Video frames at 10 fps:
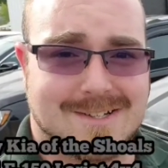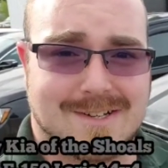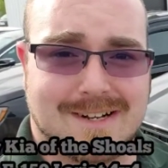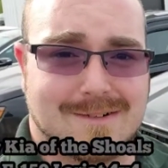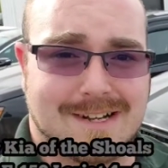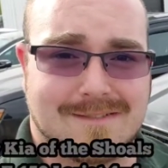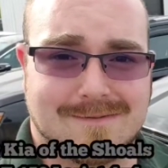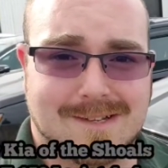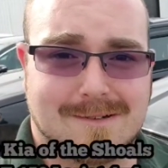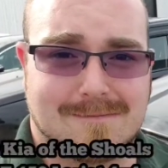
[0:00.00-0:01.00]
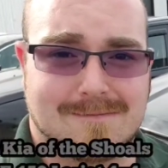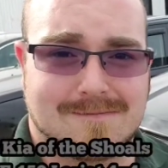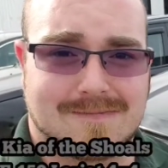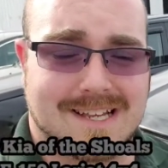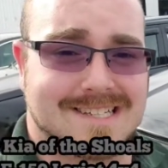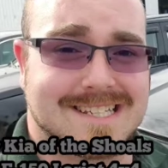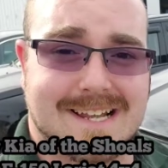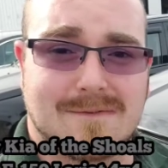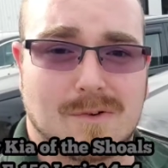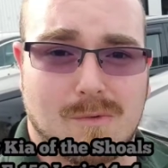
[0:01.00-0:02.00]
So anyway, thanks
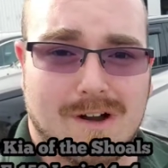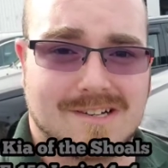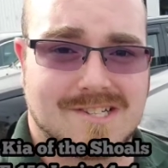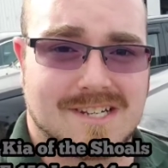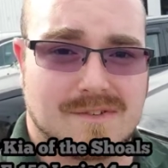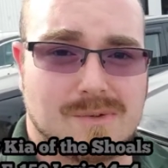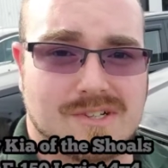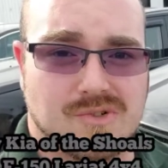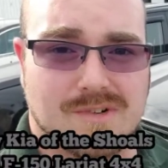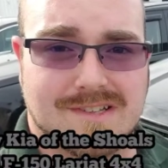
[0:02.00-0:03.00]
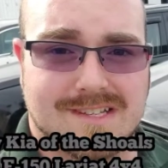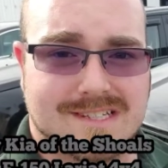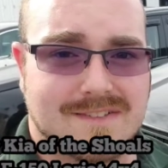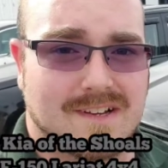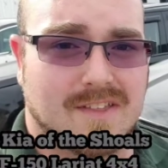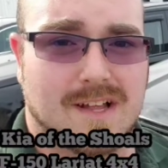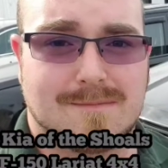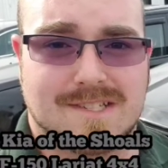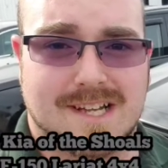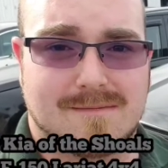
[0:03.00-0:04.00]
again for watching. If you enjoyed this, give it a
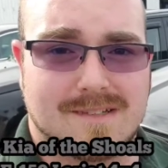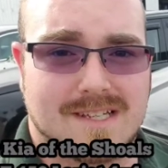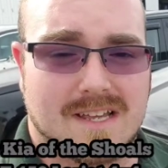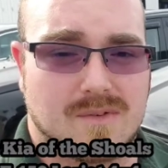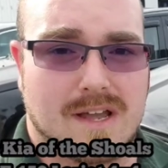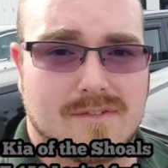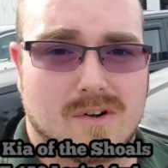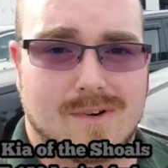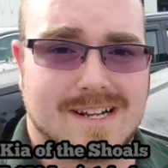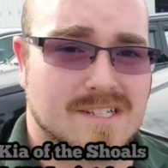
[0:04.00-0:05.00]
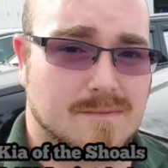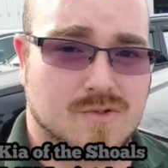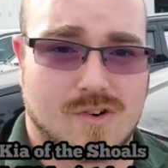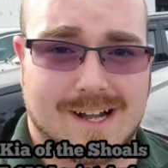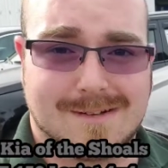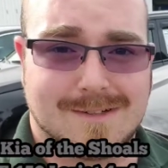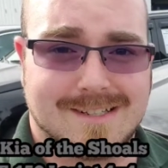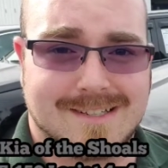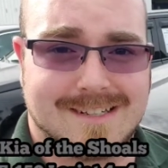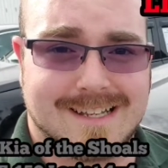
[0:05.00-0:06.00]
thumbs up. If you haven't already, subscribe,
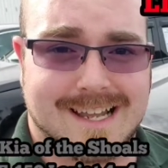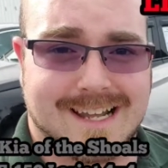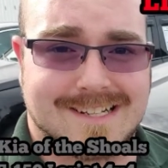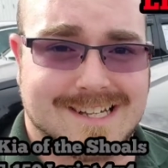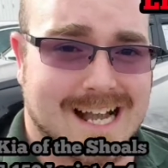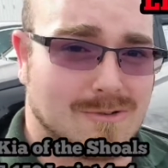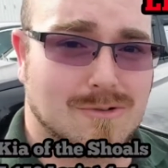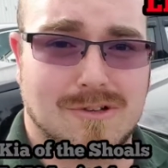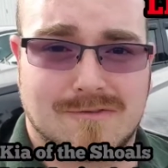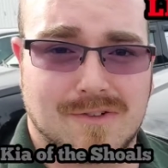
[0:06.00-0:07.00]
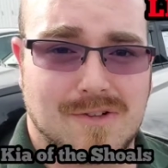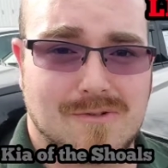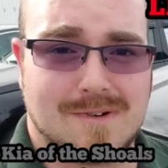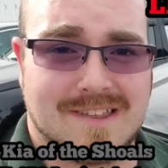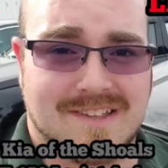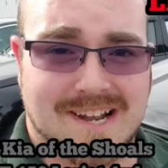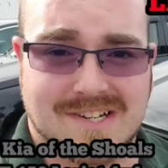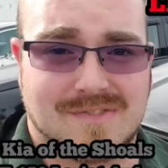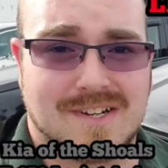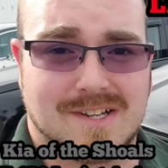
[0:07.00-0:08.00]
and I will look for you in the
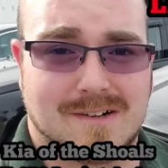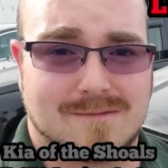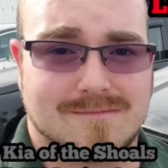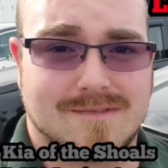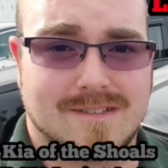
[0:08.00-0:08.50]
next video.